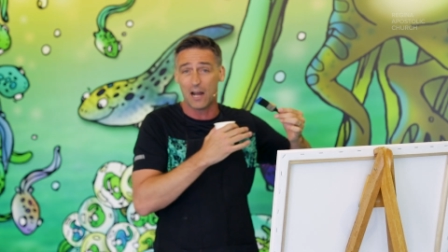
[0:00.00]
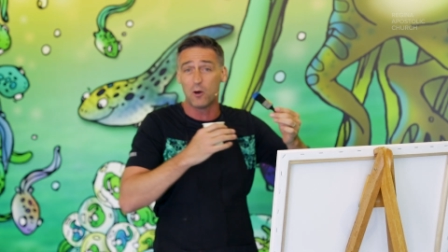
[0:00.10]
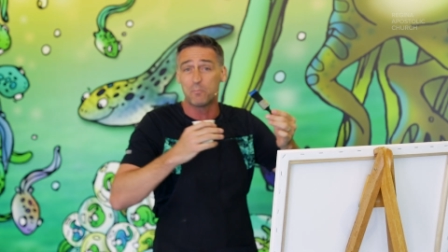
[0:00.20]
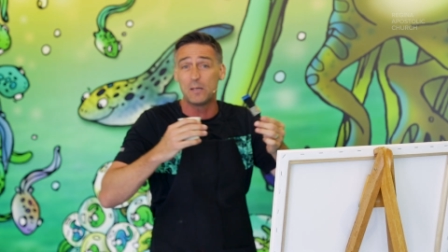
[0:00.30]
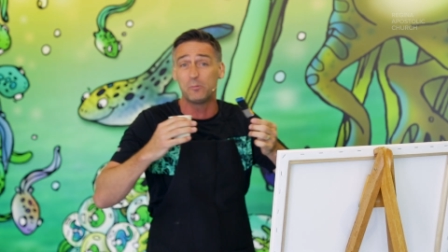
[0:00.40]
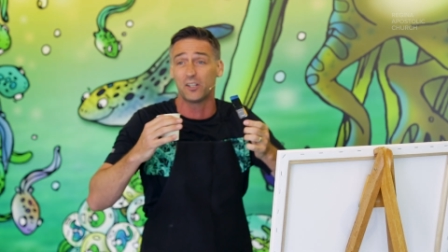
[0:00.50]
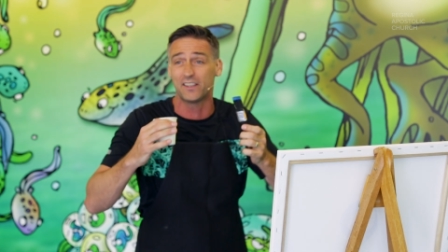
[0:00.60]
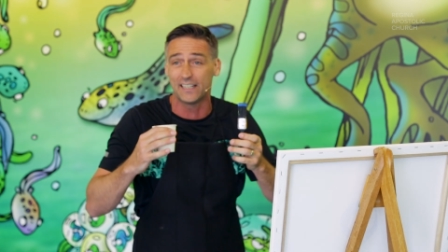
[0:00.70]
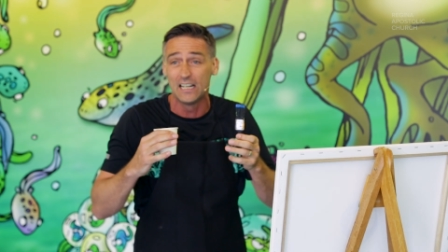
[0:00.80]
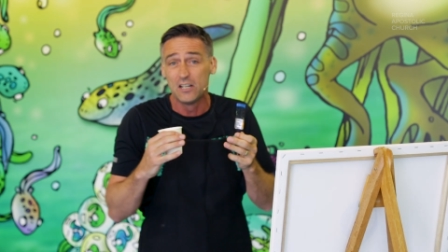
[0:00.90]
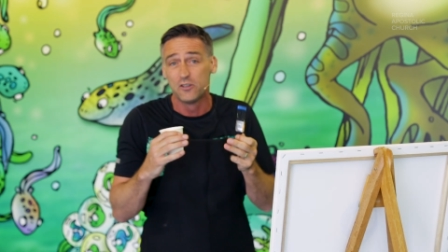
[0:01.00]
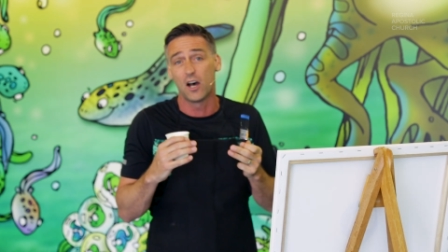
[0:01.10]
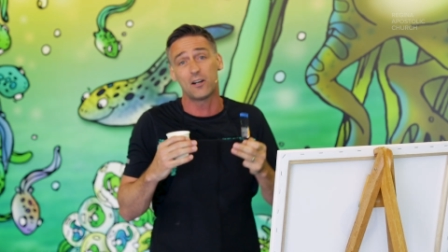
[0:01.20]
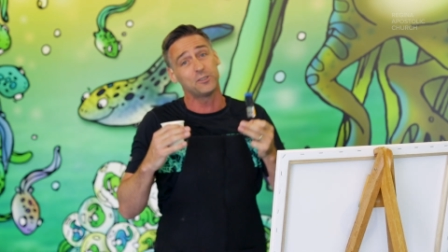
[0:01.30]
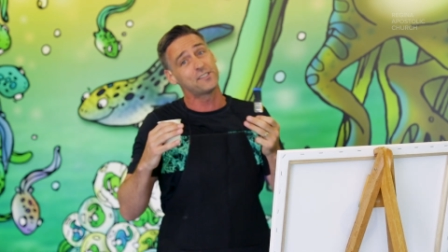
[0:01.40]
I want people to think
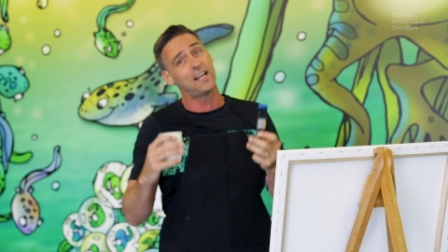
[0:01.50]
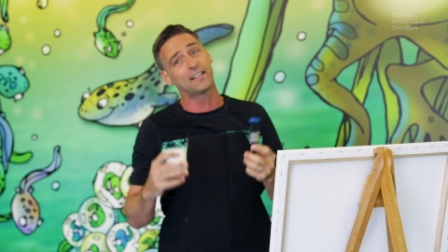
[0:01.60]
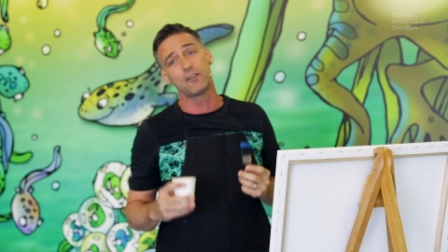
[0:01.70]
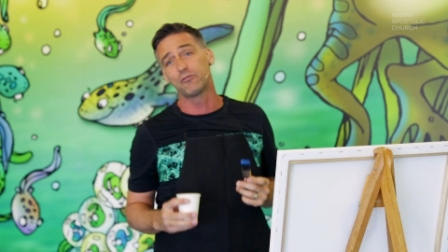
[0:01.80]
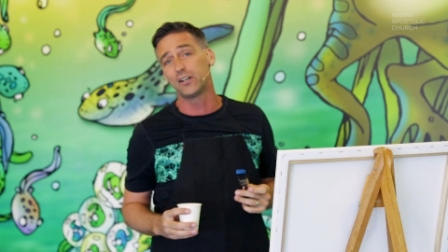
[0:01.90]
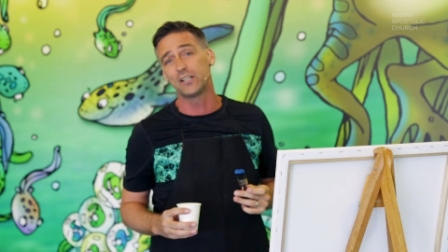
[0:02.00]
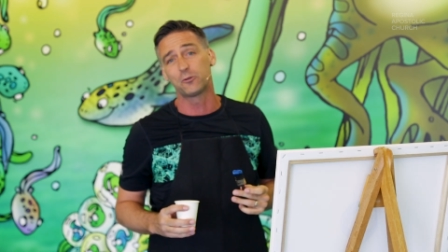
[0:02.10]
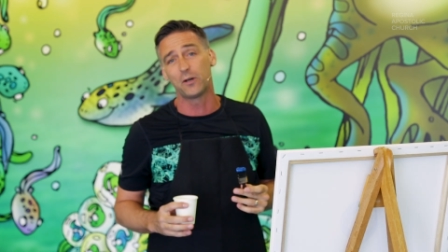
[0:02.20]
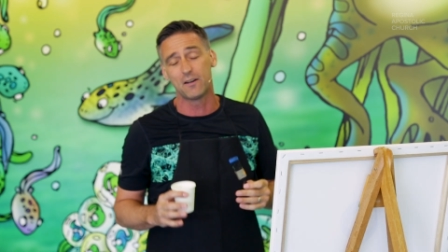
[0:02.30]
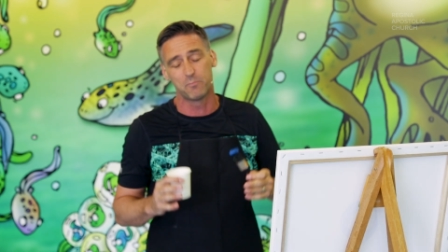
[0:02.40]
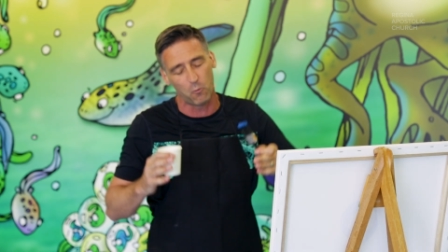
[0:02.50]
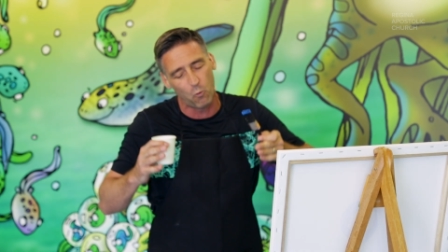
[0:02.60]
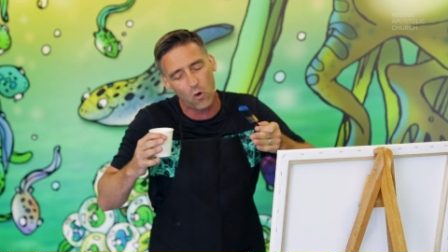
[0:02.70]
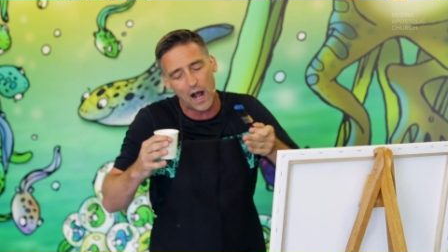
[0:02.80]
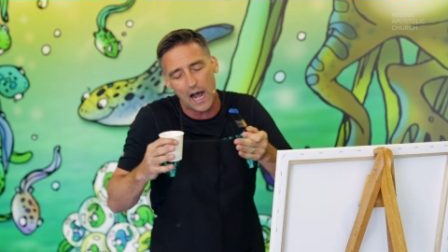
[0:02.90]
not only is that guy funny and creative, but
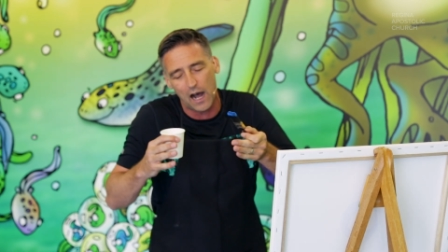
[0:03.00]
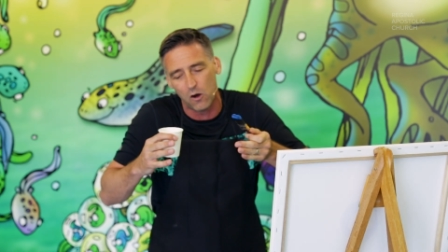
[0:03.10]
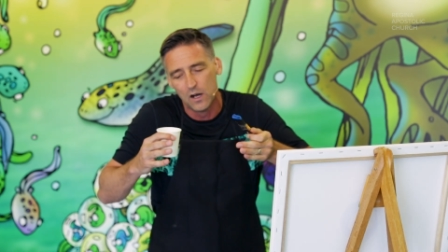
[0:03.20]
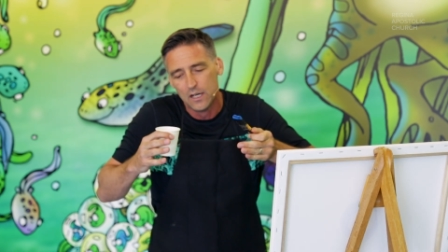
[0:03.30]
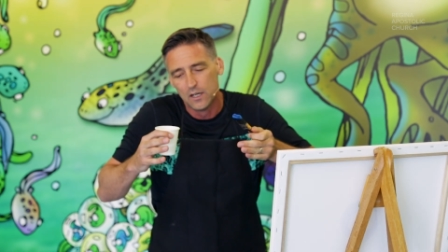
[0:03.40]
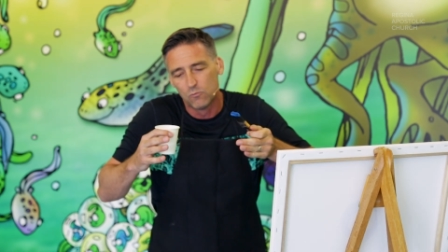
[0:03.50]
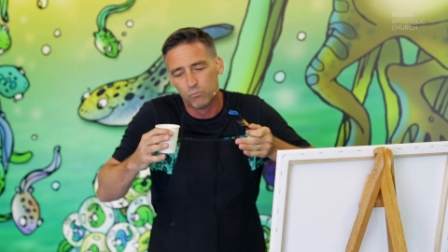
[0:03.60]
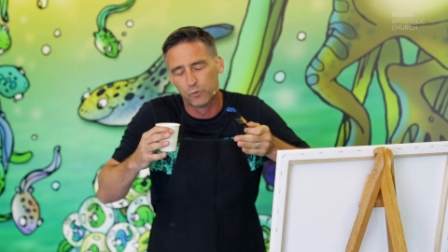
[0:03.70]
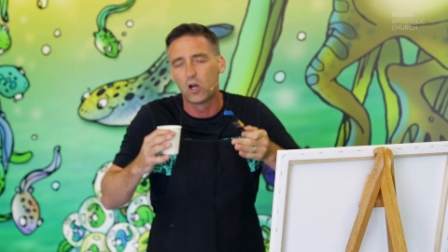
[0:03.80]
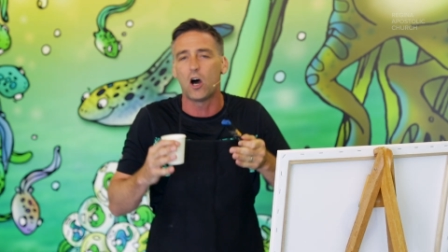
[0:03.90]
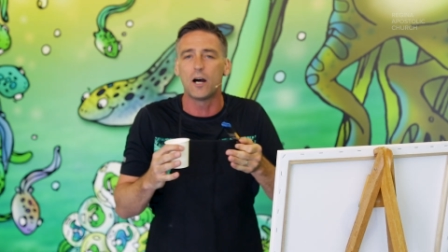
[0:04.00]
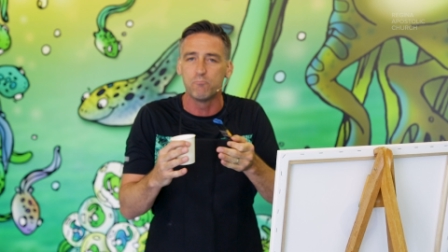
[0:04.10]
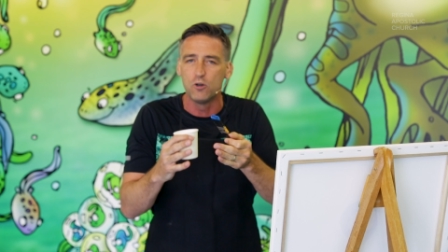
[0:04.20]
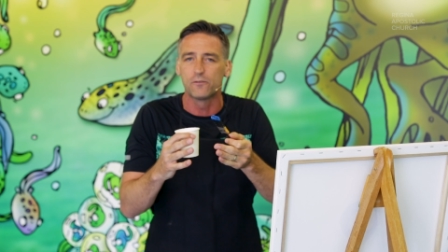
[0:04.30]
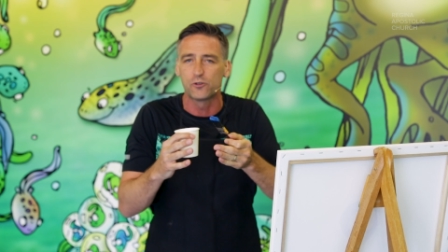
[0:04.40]
wow, God
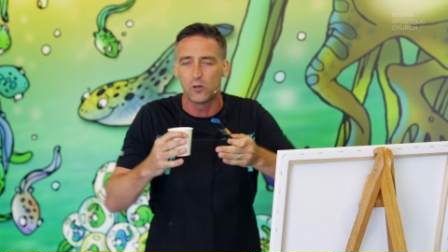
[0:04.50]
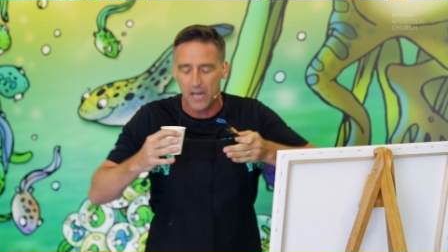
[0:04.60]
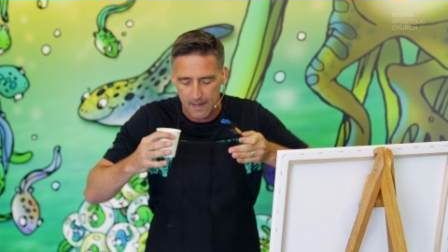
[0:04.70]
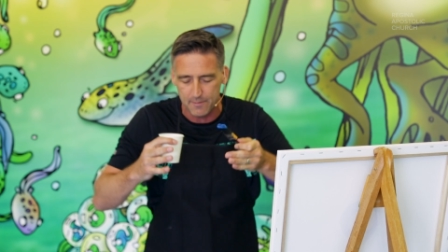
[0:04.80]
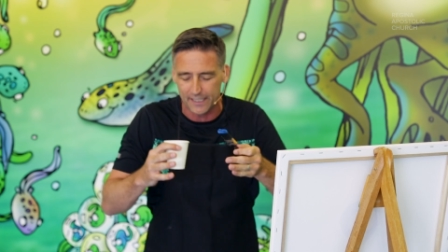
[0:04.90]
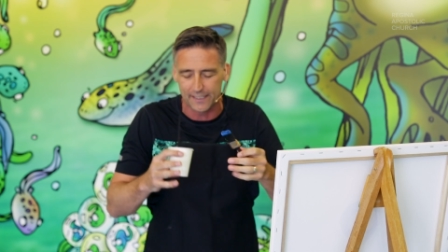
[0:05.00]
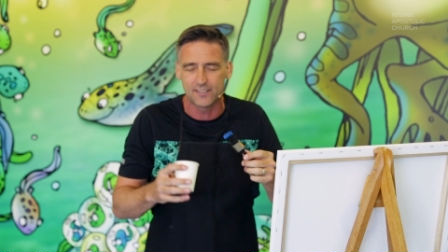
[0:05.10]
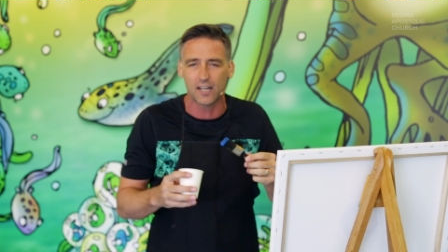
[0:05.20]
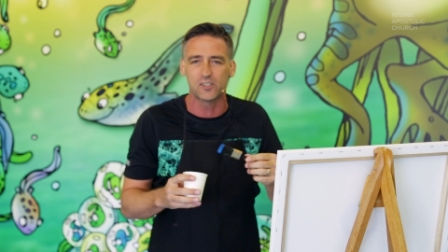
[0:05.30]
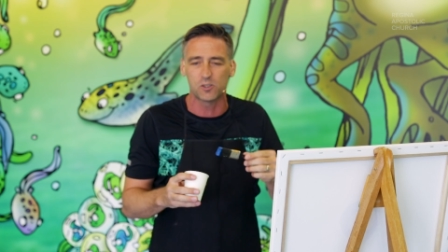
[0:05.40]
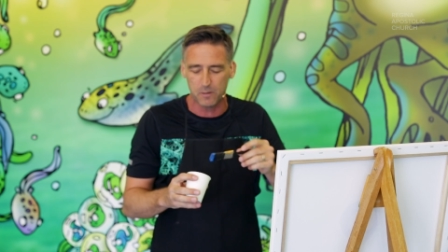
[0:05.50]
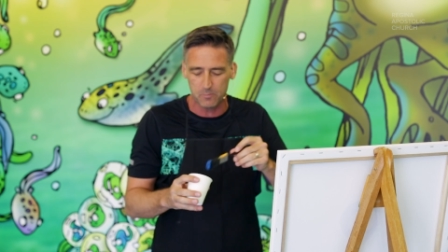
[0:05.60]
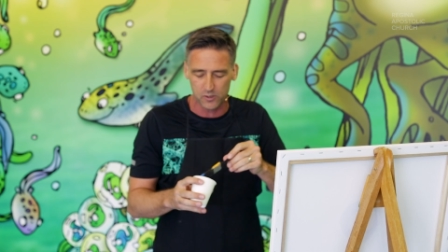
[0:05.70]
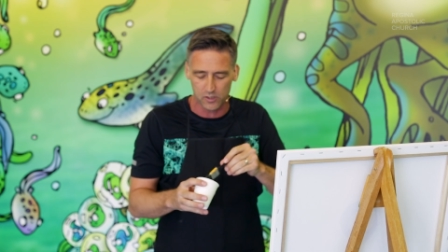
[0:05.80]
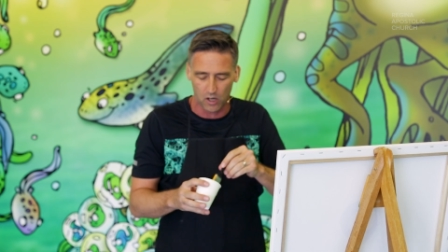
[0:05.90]
moves through him and he touches
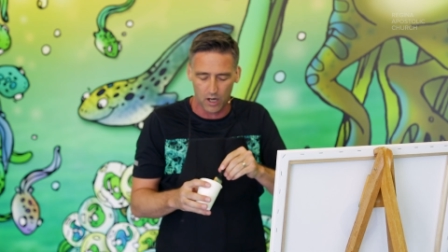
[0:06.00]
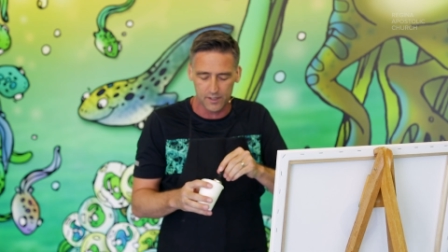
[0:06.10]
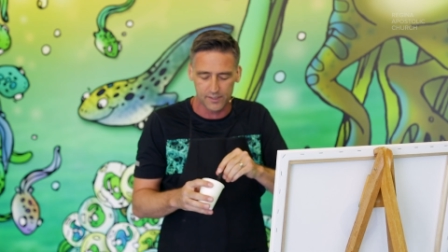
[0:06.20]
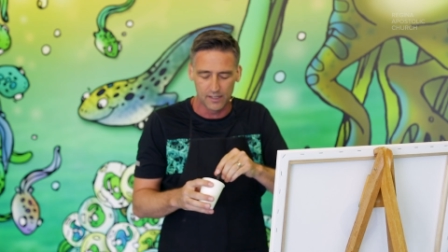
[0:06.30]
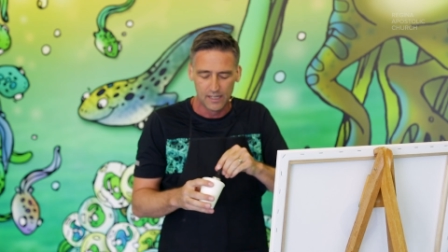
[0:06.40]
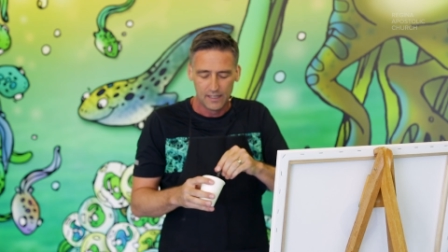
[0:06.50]
people's hearts. And,